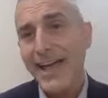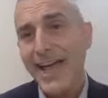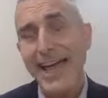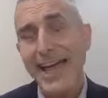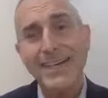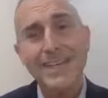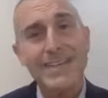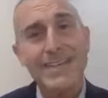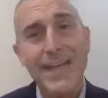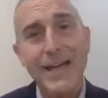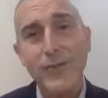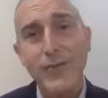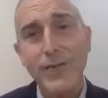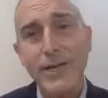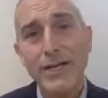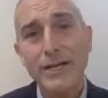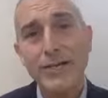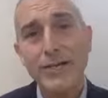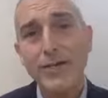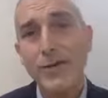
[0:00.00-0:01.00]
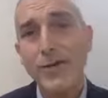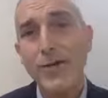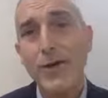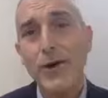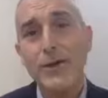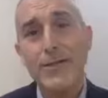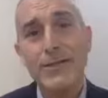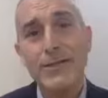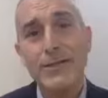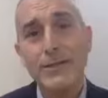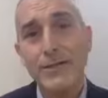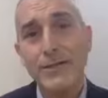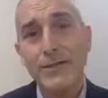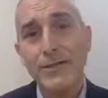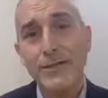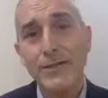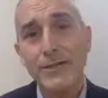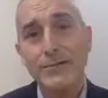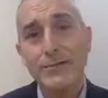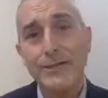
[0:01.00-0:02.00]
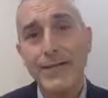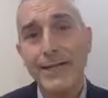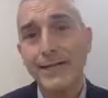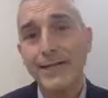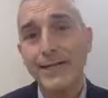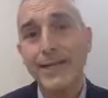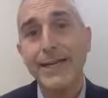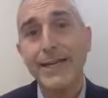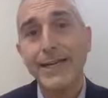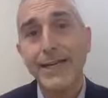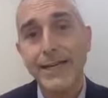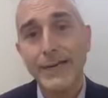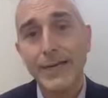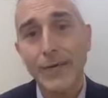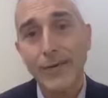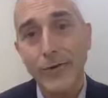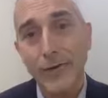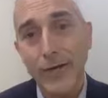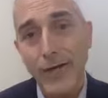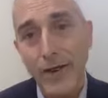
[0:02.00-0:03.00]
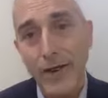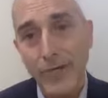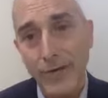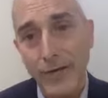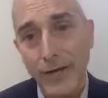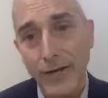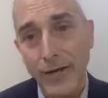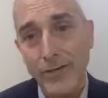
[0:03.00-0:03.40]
at 10 weeks, you are still in the heat of recovery.